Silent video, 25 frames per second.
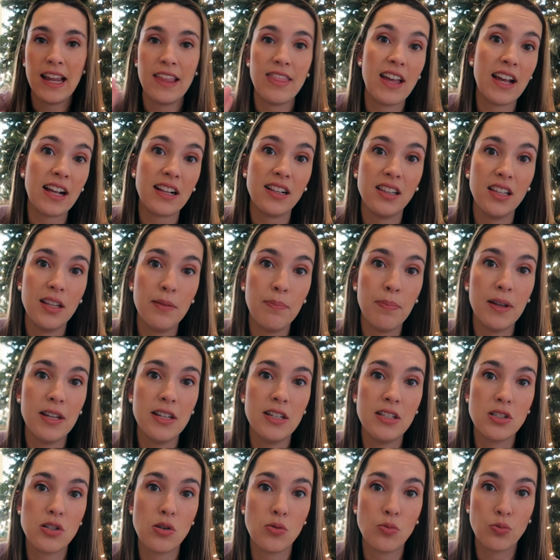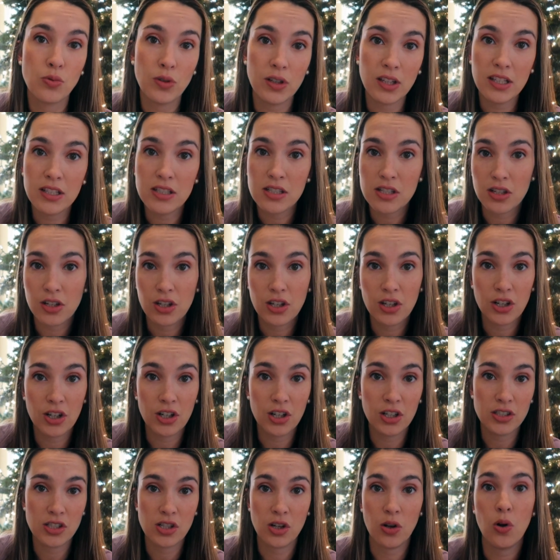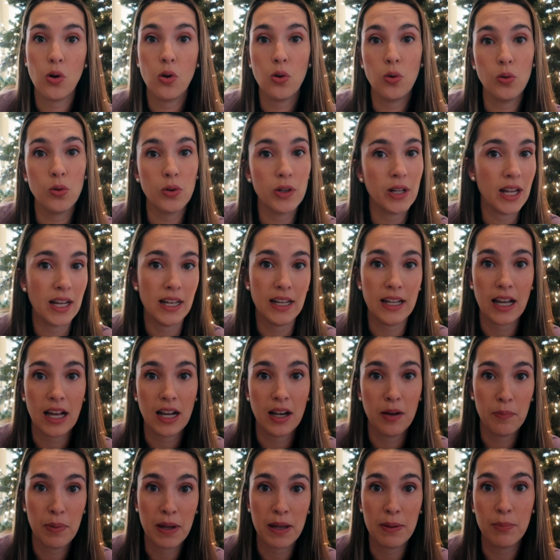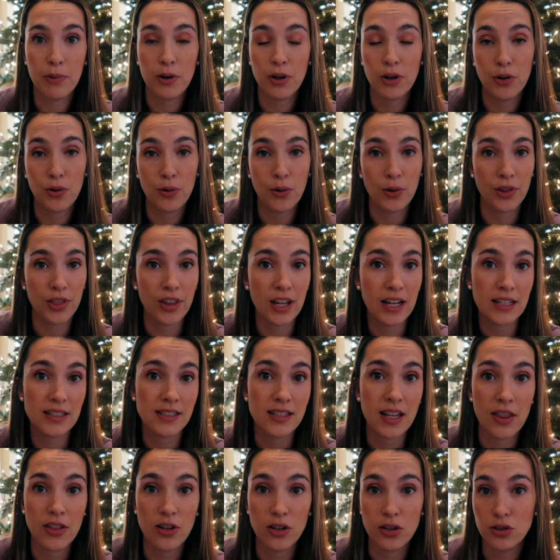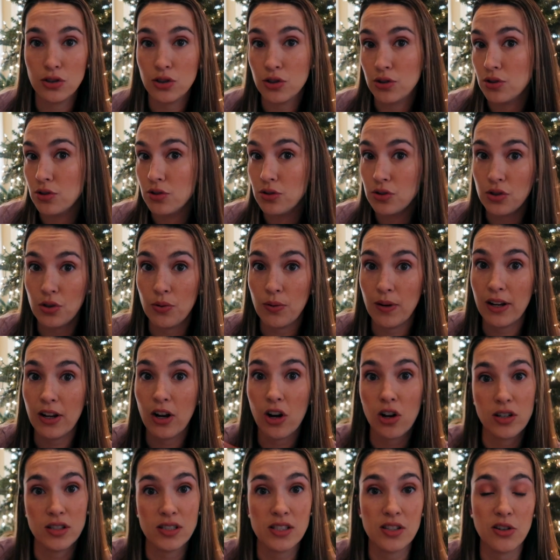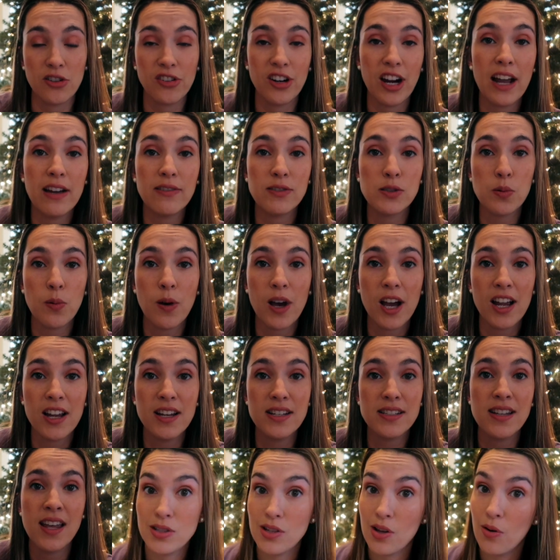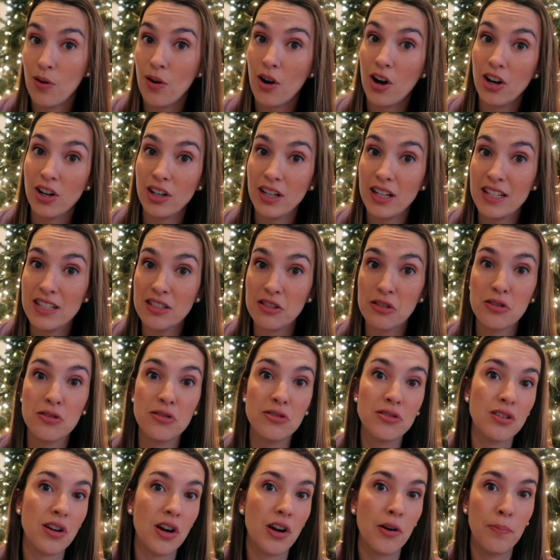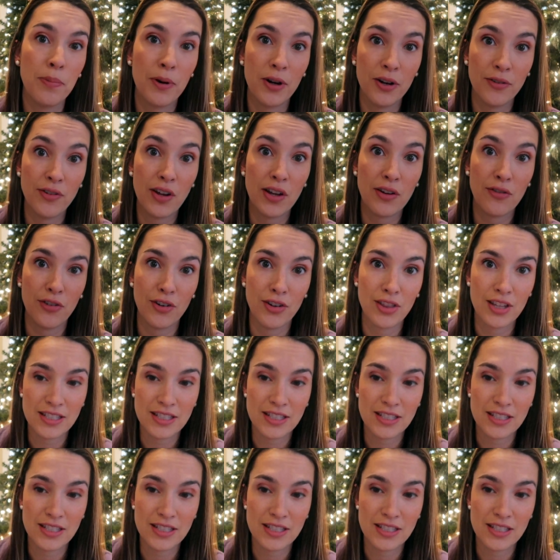And that clip is really secure to hold any kind of paper or things that they're doing arts and crafts wise. So art easels are perfect for